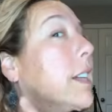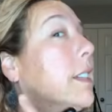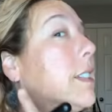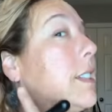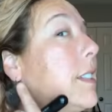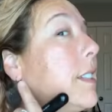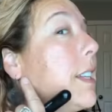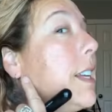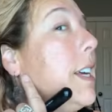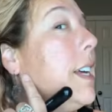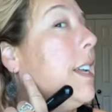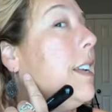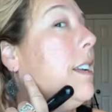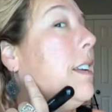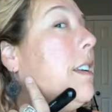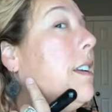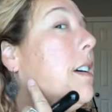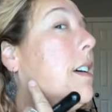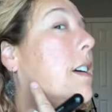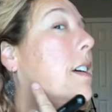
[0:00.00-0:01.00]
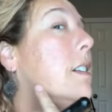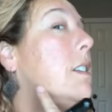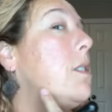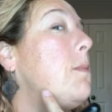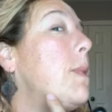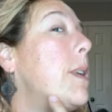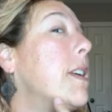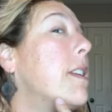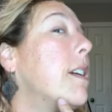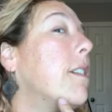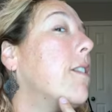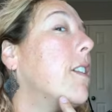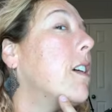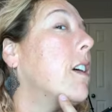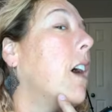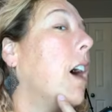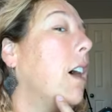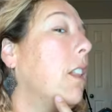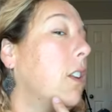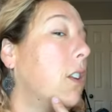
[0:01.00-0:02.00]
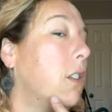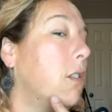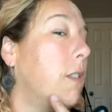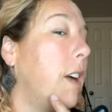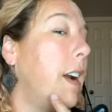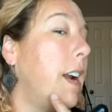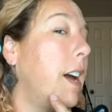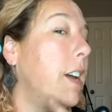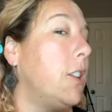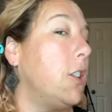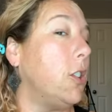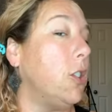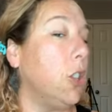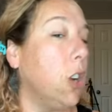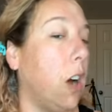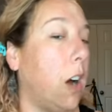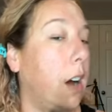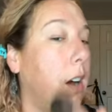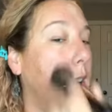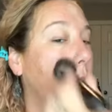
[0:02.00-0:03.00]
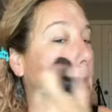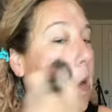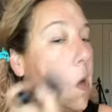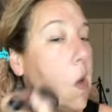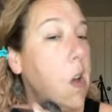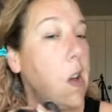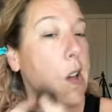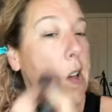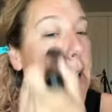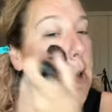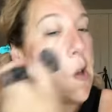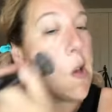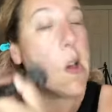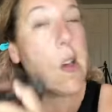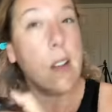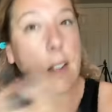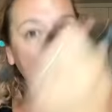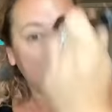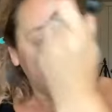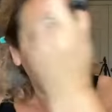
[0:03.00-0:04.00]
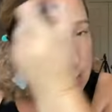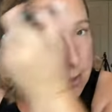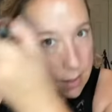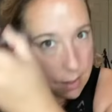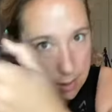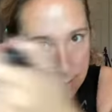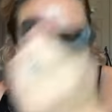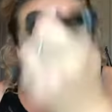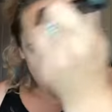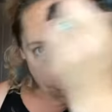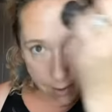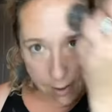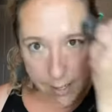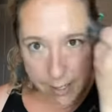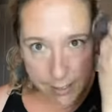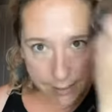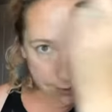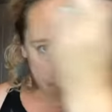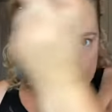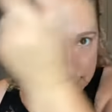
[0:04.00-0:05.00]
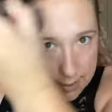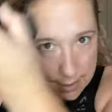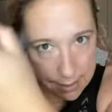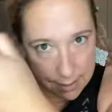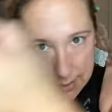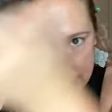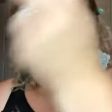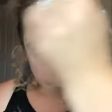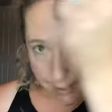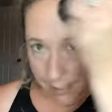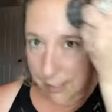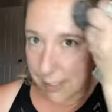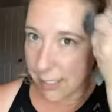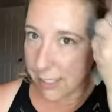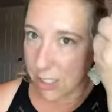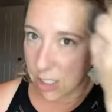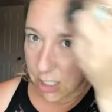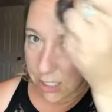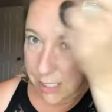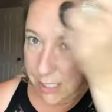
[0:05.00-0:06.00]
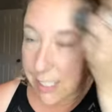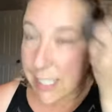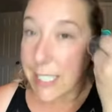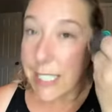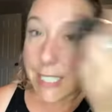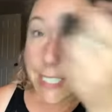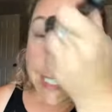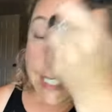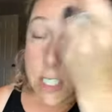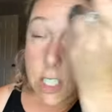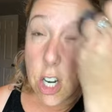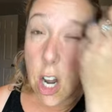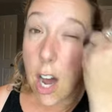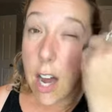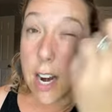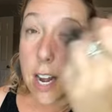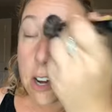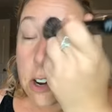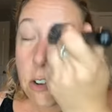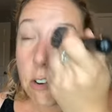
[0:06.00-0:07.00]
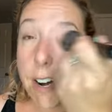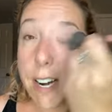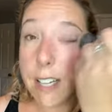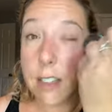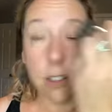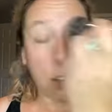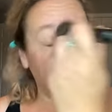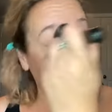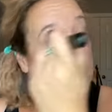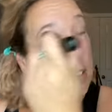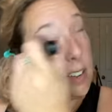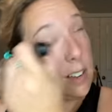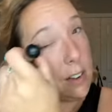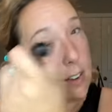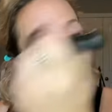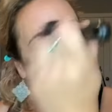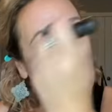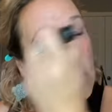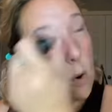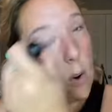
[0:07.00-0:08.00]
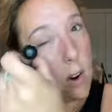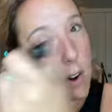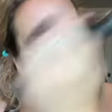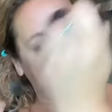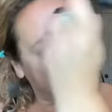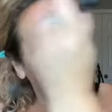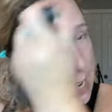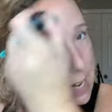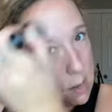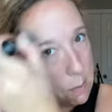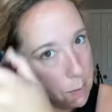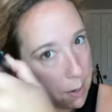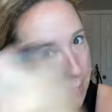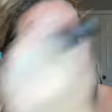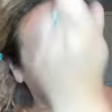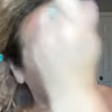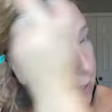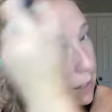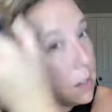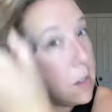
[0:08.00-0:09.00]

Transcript: skin to be a different color right at your jaw. All right, because it's not a great look for anybody.